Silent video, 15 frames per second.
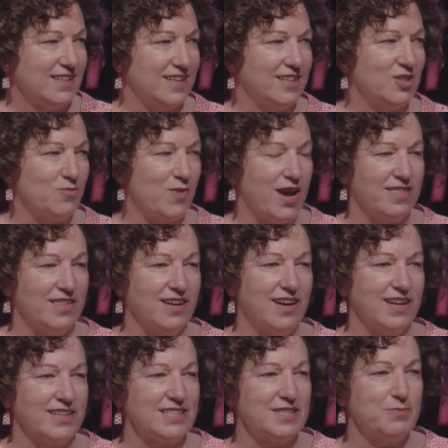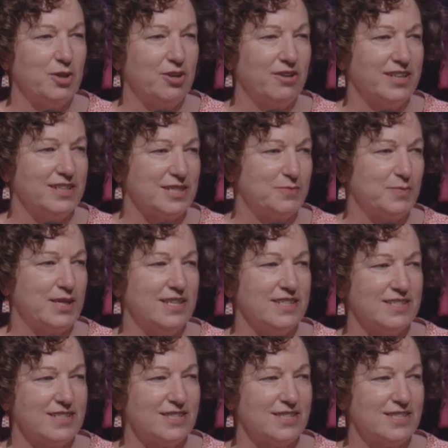in the way that I experienced peace.